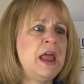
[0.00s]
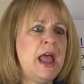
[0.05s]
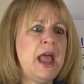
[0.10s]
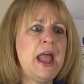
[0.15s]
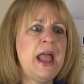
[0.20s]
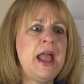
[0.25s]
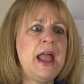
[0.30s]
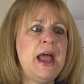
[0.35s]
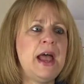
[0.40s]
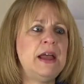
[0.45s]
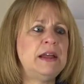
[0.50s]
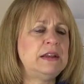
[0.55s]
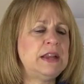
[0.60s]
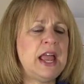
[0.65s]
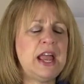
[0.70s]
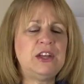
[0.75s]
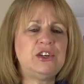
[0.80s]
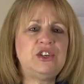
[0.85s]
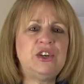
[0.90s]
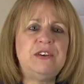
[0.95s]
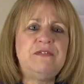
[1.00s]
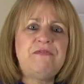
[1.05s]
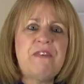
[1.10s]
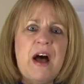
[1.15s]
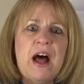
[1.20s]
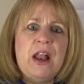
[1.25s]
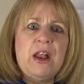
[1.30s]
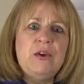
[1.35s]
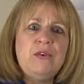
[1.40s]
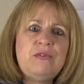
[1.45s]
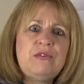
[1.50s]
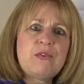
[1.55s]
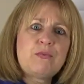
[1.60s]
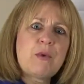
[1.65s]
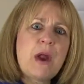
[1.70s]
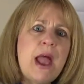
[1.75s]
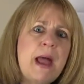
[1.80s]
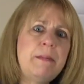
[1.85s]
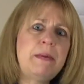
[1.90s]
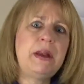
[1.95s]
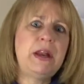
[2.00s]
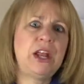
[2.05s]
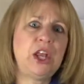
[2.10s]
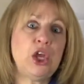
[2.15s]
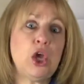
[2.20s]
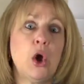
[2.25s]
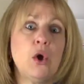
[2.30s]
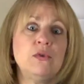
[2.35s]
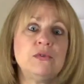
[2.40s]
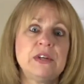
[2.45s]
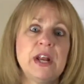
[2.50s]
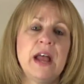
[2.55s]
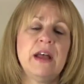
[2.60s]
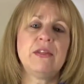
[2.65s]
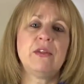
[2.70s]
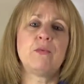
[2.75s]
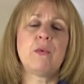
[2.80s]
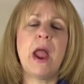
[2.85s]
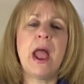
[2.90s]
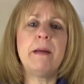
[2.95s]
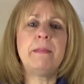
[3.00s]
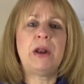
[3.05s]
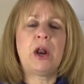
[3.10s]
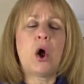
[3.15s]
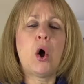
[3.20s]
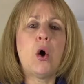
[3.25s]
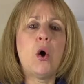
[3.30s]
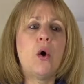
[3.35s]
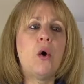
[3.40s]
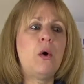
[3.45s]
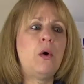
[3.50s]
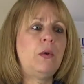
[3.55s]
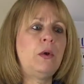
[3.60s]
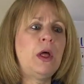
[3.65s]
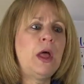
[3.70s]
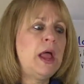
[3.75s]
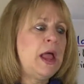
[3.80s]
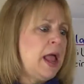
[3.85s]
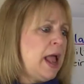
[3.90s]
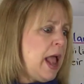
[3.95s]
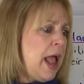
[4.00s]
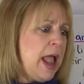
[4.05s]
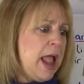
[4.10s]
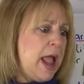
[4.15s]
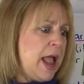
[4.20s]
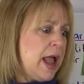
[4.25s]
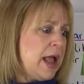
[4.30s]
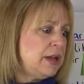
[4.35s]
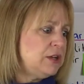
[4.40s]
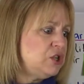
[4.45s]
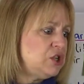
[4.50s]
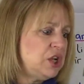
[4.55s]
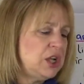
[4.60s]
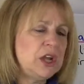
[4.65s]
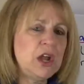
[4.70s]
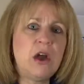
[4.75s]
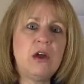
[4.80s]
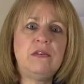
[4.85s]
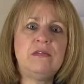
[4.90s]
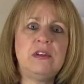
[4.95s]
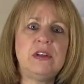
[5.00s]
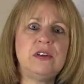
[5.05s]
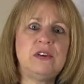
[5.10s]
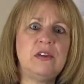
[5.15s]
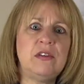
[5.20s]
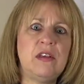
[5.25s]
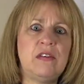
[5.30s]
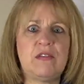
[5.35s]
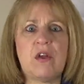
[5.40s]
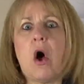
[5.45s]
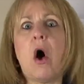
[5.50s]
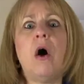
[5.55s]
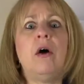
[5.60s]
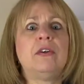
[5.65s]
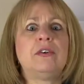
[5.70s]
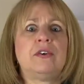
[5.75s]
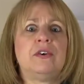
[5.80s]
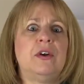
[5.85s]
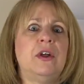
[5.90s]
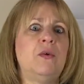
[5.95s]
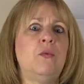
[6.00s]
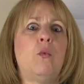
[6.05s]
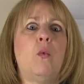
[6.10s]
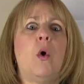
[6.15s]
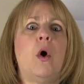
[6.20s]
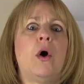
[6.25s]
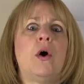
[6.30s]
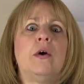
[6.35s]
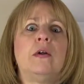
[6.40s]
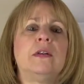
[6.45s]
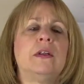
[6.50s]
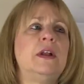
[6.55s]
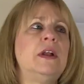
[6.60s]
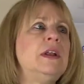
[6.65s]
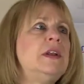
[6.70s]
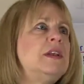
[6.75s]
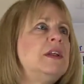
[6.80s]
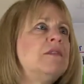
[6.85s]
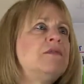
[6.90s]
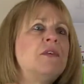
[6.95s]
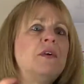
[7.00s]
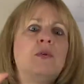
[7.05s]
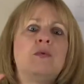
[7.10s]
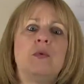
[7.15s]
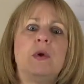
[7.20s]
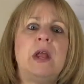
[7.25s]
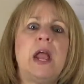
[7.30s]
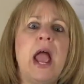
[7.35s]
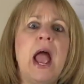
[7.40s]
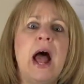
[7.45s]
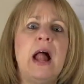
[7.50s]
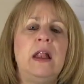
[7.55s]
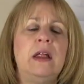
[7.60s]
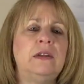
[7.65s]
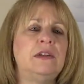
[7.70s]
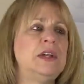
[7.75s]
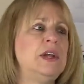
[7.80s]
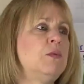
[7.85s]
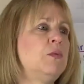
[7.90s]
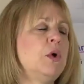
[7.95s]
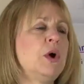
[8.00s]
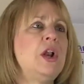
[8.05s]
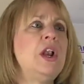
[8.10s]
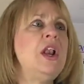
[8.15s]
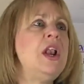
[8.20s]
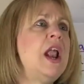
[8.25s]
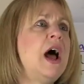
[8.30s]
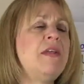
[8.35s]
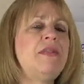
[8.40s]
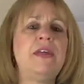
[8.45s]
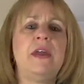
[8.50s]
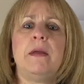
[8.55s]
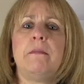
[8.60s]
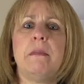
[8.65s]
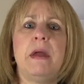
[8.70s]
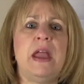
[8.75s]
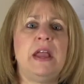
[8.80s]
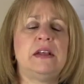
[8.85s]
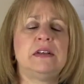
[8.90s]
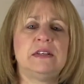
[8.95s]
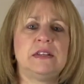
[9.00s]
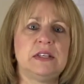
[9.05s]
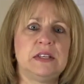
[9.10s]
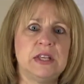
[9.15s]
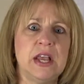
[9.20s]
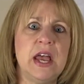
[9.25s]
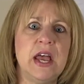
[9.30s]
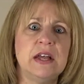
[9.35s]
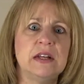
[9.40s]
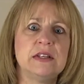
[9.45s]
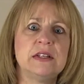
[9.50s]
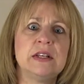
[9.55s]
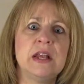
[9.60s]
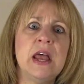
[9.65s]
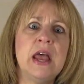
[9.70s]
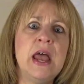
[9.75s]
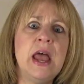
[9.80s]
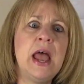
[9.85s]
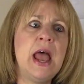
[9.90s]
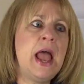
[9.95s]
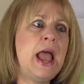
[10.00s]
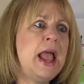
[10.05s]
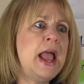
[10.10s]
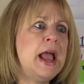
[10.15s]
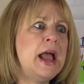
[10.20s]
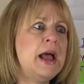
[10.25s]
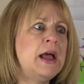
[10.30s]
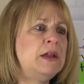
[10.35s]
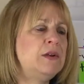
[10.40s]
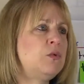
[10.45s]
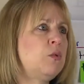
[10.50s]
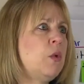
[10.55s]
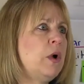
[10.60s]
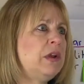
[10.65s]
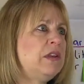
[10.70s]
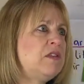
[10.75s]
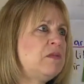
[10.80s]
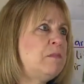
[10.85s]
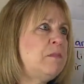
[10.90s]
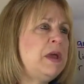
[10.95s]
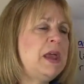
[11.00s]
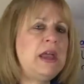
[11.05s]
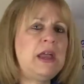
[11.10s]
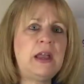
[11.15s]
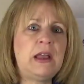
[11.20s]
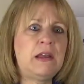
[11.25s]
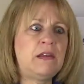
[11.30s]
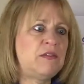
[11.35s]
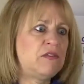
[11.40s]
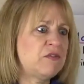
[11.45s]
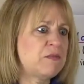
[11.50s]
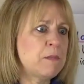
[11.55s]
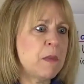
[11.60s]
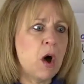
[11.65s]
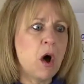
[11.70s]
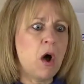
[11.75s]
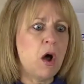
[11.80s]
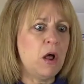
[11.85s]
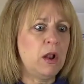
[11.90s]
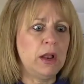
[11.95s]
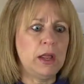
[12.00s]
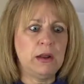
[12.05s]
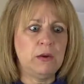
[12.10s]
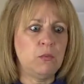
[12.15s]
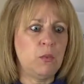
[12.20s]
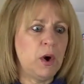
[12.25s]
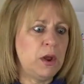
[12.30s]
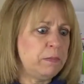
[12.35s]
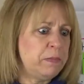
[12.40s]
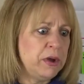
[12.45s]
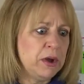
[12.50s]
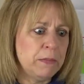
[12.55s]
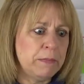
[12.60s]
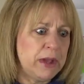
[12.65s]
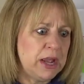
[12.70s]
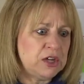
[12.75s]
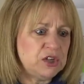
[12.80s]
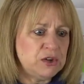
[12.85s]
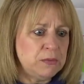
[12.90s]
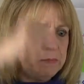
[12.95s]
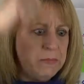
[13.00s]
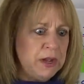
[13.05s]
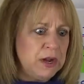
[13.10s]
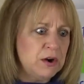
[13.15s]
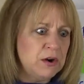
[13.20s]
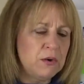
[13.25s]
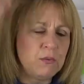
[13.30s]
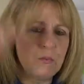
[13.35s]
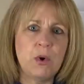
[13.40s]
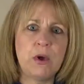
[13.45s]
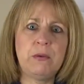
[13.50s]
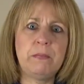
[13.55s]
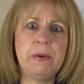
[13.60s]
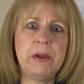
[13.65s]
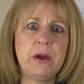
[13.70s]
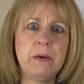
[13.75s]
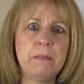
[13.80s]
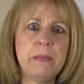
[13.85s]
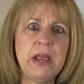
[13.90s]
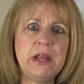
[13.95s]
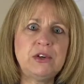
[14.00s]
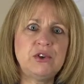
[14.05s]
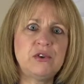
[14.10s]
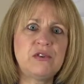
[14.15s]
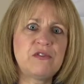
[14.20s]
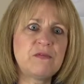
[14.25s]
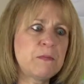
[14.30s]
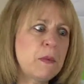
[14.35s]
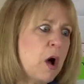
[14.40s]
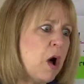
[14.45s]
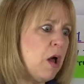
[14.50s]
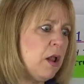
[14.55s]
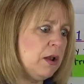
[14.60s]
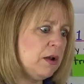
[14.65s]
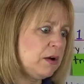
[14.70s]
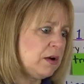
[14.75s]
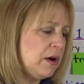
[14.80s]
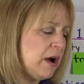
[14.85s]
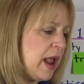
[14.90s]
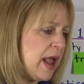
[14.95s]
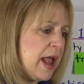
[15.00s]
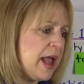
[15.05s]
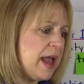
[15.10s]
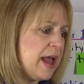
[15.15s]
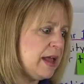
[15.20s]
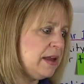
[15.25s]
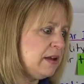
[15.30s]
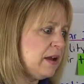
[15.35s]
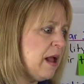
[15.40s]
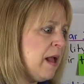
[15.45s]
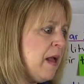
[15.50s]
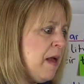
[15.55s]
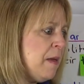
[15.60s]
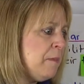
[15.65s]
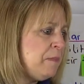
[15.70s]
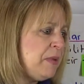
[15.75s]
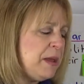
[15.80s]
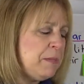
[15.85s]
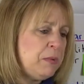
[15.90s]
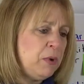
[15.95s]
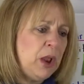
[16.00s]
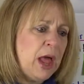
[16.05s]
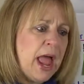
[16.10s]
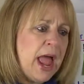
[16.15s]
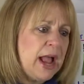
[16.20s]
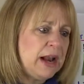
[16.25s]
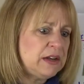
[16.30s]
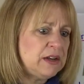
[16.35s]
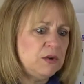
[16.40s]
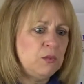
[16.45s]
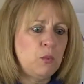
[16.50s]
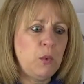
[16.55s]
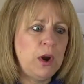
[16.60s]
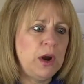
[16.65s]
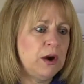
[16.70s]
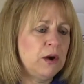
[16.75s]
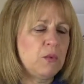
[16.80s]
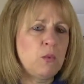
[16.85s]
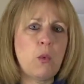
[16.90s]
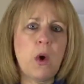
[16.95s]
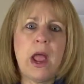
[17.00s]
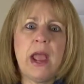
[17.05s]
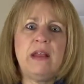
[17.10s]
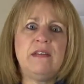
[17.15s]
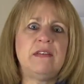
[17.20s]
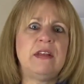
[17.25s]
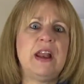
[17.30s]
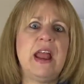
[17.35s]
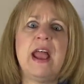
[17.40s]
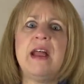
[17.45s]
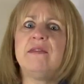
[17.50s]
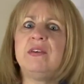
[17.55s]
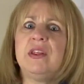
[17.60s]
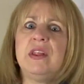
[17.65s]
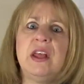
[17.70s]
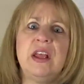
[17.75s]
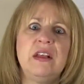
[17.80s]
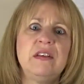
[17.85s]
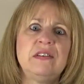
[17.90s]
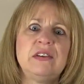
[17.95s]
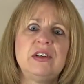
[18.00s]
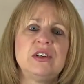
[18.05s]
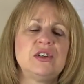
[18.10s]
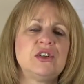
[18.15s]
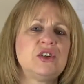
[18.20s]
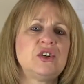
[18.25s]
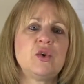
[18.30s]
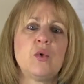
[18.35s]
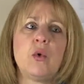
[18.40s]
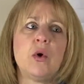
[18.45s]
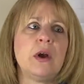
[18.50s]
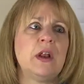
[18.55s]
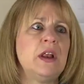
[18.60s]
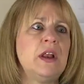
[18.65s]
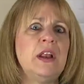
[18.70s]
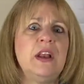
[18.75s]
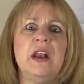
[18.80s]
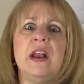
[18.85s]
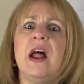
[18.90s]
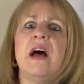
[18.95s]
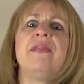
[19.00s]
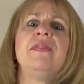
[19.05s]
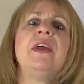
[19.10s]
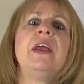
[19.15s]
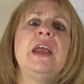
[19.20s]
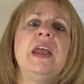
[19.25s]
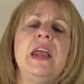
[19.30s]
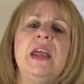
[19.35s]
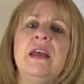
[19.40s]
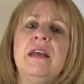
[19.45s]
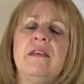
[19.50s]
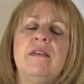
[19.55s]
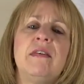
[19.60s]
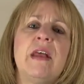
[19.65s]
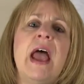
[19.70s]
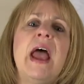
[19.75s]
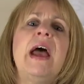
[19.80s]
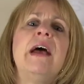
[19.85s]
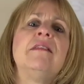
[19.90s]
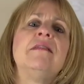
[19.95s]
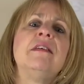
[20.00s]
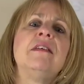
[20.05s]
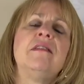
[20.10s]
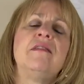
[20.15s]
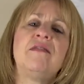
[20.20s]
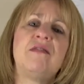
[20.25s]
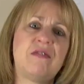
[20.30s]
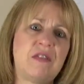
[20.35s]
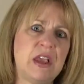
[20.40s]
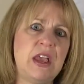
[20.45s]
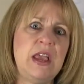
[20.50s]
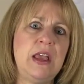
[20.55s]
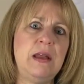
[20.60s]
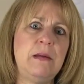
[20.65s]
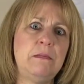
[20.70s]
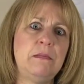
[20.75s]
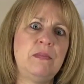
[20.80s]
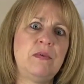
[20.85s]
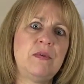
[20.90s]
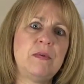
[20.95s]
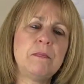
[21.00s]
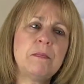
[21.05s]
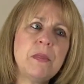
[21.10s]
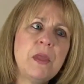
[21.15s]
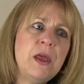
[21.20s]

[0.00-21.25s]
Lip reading: And as she follows the rabbit and goes down the rabbit hole, and she goes into this alternate world and a different reality where nothing makes sense. And what's big is small, and one pill makes you bigger and one pill makes you smaller, and people act in weird ways, and everything is distorted and nothing is as it seems.